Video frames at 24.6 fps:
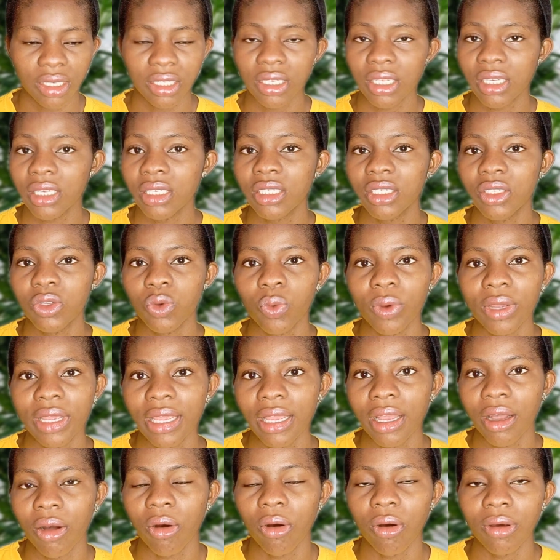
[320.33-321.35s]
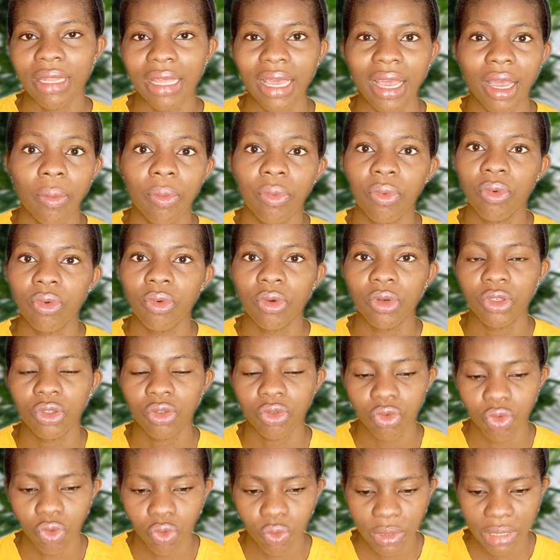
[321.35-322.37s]
change the way or the approach
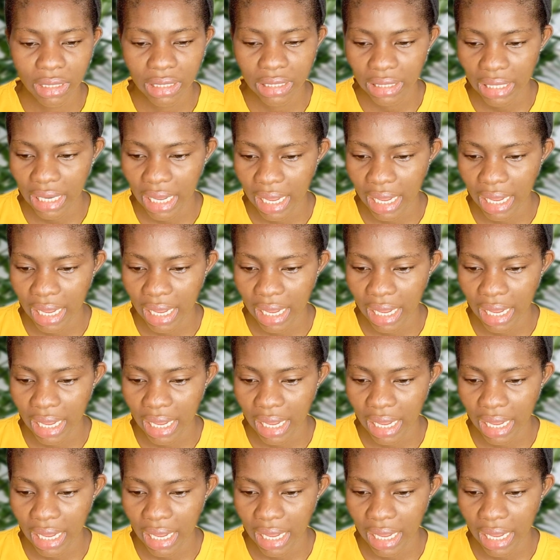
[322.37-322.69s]
through which